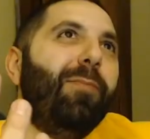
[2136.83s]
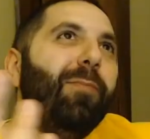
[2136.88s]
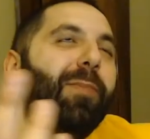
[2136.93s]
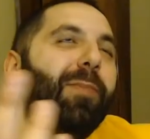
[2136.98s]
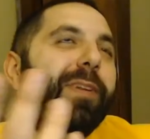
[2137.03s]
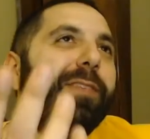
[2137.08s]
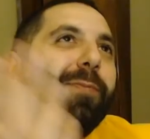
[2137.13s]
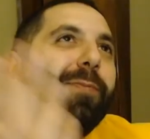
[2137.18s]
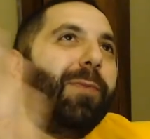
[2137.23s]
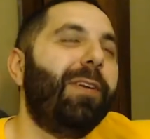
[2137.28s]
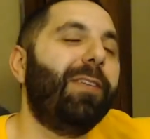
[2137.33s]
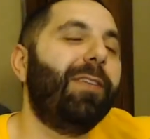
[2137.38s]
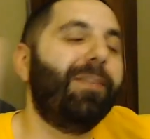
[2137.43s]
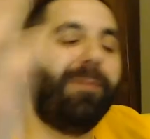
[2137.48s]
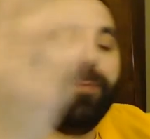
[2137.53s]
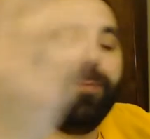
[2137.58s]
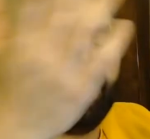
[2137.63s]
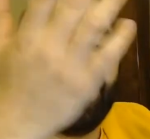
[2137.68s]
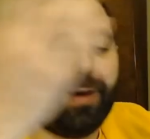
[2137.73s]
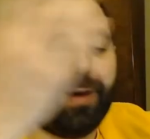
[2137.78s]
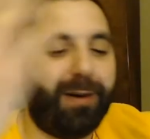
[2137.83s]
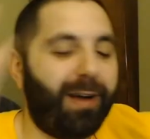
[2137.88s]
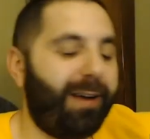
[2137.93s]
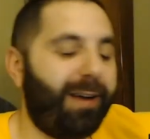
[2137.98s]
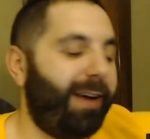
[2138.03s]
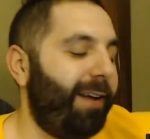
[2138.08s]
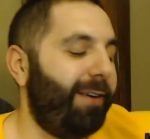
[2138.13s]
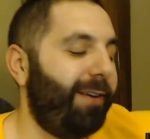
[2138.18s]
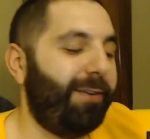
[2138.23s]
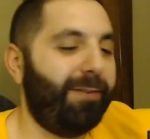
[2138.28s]
but it's one of
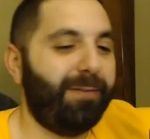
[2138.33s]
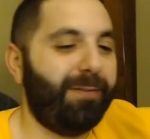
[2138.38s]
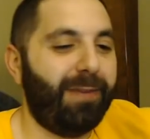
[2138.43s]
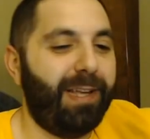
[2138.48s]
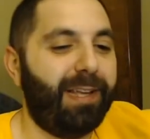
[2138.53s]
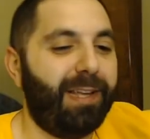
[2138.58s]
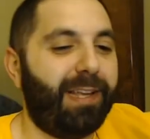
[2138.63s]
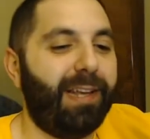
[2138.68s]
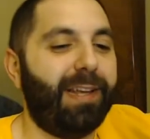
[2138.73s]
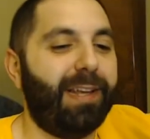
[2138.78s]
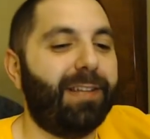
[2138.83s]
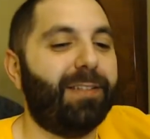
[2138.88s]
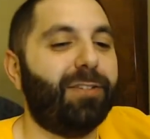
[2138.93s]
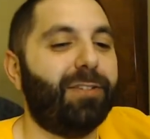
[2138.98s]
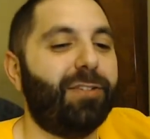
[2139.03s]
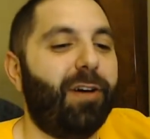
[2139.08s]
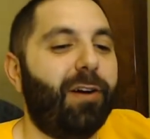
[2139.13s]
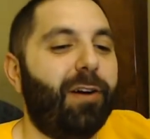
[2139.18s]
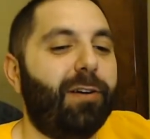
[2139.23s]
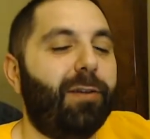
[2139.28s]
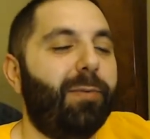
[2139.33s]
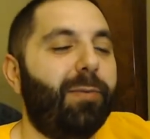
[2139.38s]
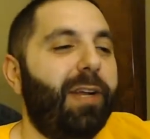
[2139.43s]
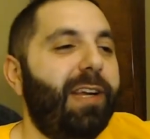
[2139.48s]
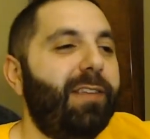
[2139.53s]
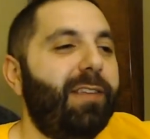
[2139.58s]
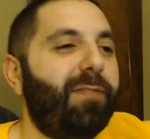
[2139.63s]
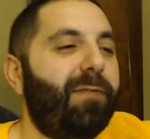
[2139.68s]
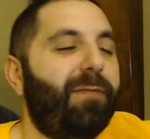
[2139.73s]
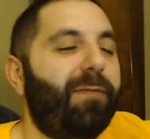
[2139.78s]
I don't know. Hate getting into genre, but I
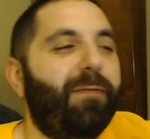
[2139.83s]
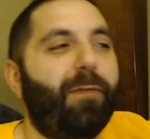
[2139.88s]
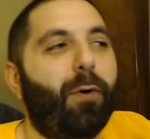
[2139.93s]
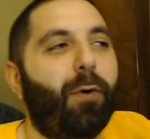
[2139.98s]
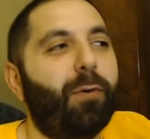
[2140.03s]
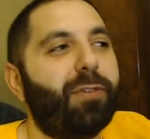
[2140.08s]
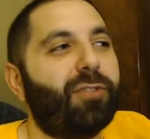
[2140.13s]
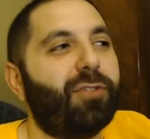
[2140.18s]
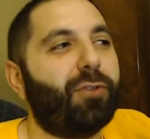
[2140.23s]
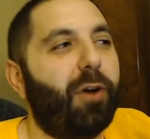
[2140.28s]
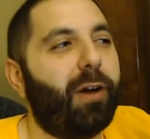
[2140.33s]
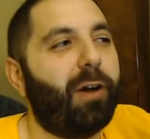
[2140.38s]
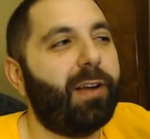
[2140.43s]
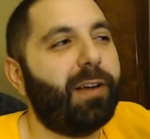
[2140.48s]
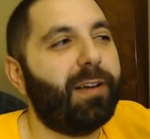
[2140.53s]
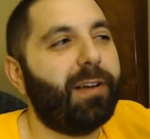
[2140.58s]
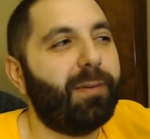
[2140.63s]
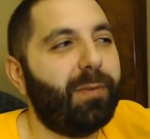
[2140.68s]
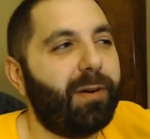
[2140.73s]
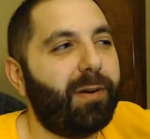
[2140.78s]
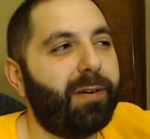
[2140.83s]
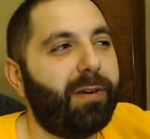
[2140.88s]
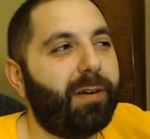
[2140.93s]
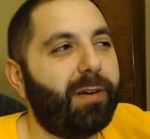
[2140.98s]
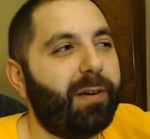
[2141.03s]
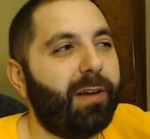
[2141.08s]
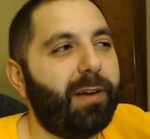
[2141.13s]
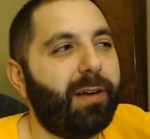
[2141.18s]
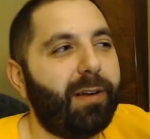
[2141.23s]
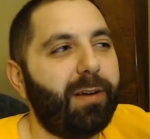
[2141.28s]
guess folktronica
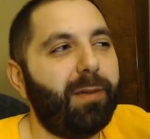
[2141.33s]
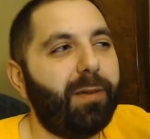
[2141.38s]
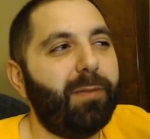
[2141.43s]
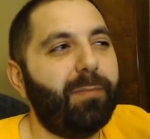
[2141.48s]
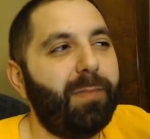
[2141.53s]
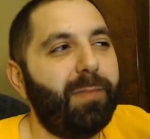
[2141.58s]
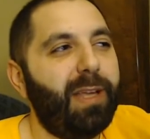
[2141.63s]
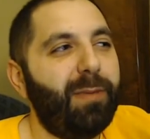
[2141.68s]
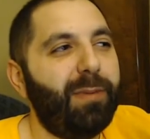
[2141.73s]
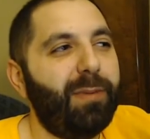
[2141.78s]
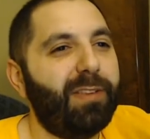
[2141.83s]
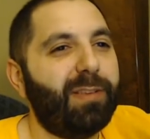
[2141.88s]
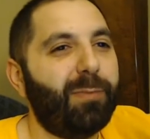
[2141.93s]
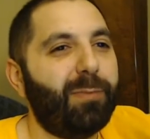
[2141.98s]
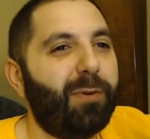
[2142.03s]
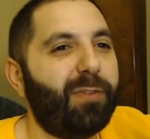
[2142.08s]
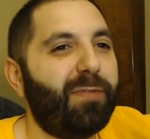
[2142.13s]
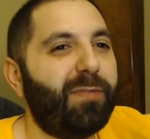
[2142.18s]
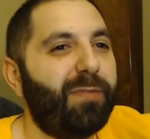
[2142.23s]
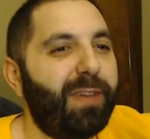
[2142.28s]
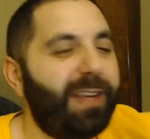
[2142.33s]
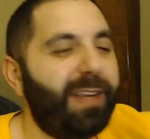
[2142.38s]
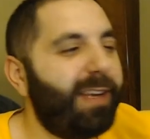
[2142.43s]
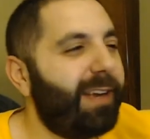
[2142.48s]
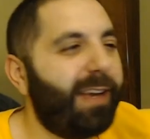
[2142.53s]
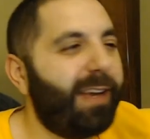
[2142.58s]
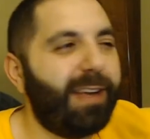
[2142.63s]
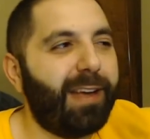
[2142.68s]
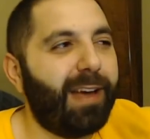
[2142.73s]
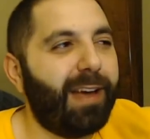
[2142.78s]
maybe is the most
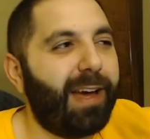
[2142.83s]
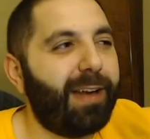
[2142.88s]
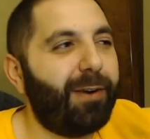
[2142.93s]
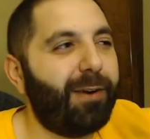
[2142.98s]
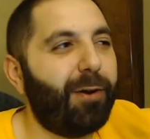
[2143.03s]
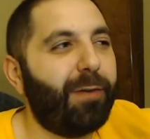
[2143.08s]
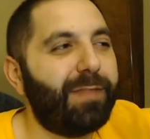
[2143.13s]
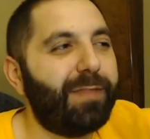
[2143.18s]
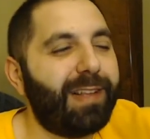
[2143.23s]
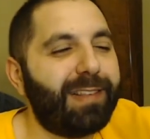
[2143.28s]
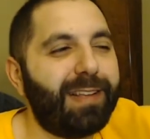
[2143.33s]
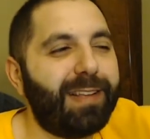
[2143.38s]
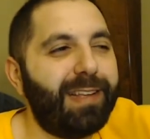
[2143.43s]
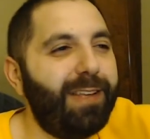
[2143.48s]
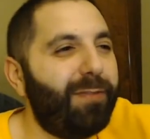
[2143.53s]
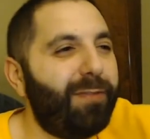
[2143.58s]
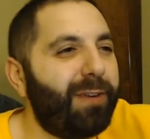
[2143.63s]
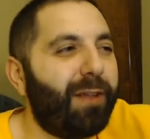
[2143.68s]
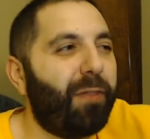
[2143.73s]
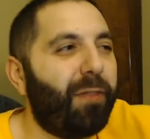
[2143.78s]
fitting. I don't know if that's even a